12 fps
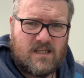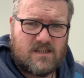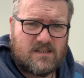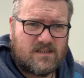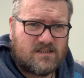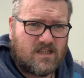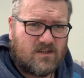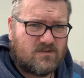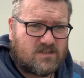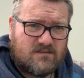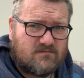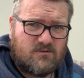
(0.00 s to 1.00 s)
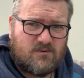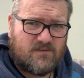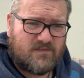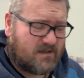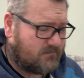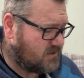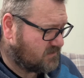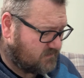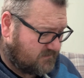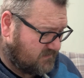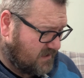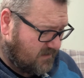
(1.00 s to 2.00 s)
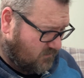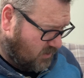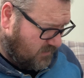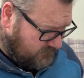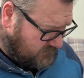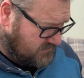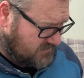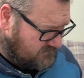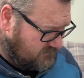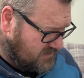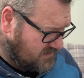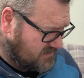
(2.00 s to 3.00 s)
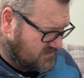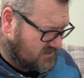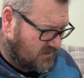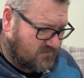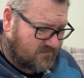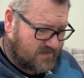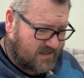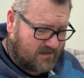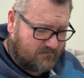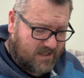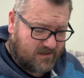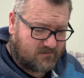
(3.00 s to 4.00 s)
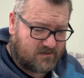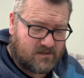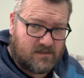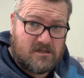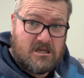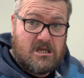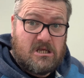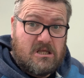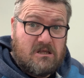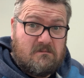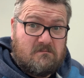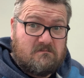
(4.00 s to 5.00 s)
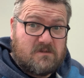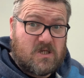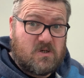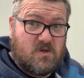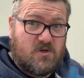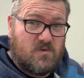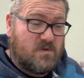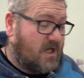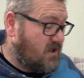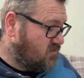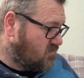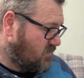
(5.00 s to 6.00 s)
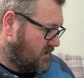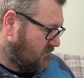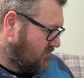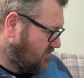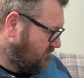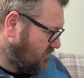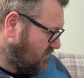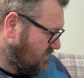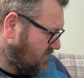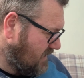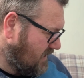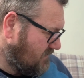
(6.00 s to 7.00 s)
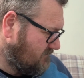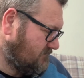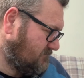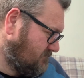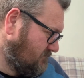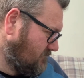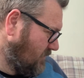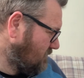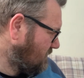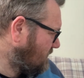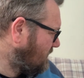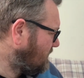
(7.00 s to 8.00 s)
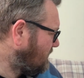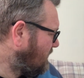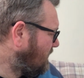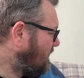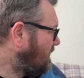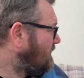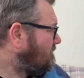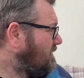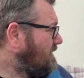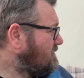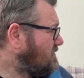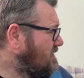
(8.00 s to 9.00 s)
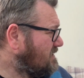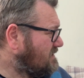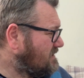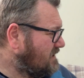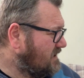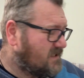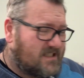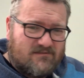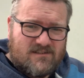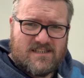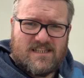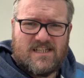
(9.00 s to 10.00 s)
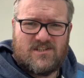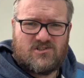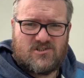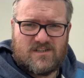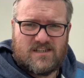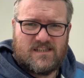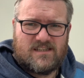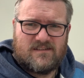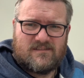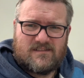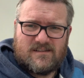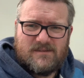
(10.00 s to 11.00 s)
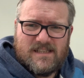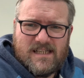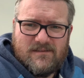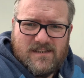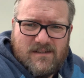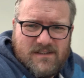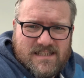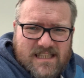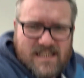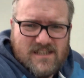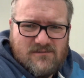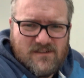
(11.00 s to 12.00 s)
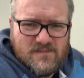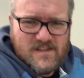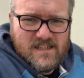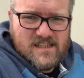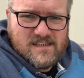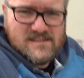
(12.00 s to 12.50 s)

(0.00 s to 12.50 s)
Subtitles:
that don't seem to be worth that much, but that one for some reason sold for that amount. So who knows where I'm going to price that? We'll see. But as you can see, there is literally, I mean, let me take you off here.